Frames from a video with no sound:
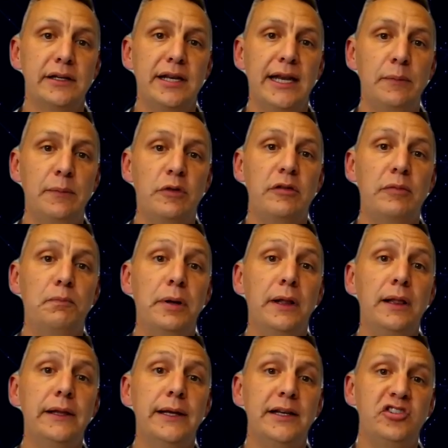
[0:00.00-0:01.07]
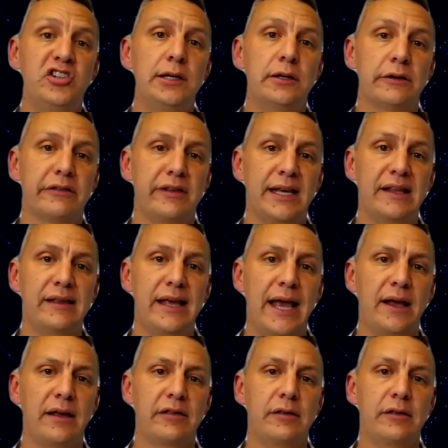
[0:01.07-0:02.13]
teams building
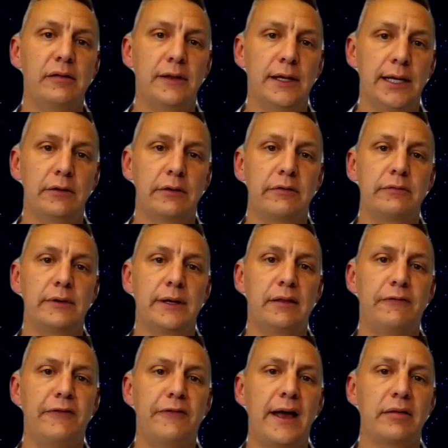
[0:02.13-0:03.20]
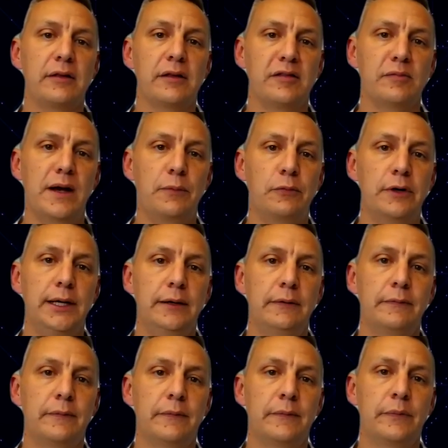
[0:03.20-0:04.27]
GDDR6X, the industry's fastest memory.
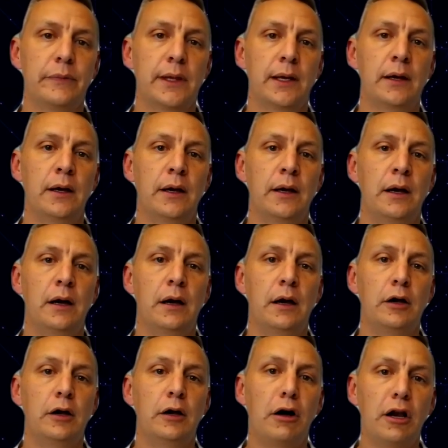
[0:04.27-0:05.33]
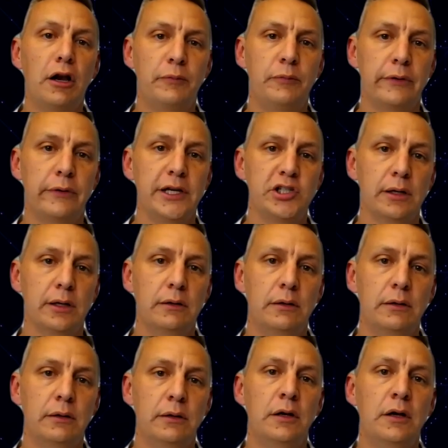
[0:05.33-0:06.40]
Collaboration,
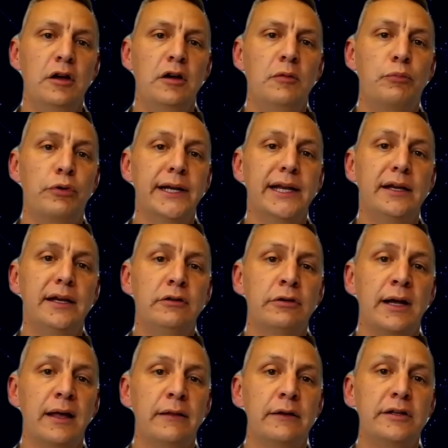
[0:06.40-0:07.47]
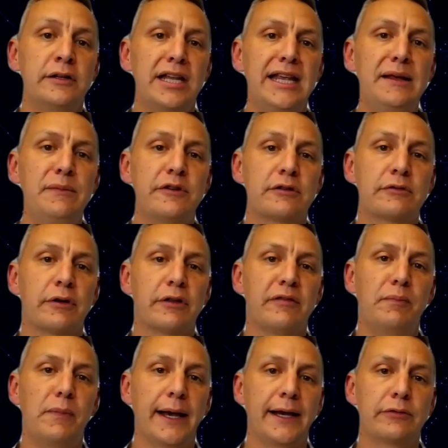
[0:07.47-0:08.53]
bringing together teams across
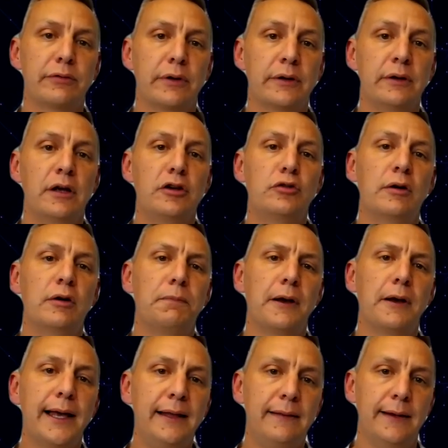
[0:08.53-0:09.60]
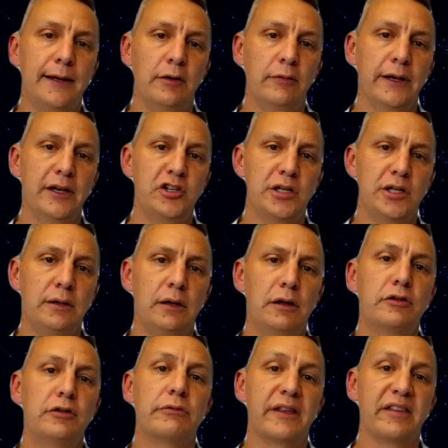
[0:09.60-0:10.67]
Micron to apply the innovation
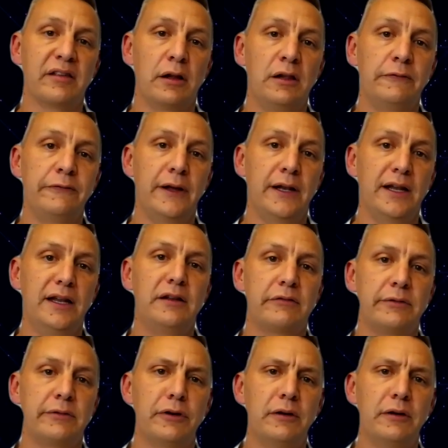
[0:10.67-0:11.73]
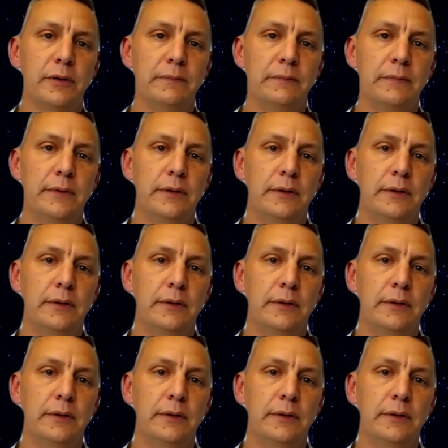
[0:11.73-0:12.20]
to resolve an industry problem,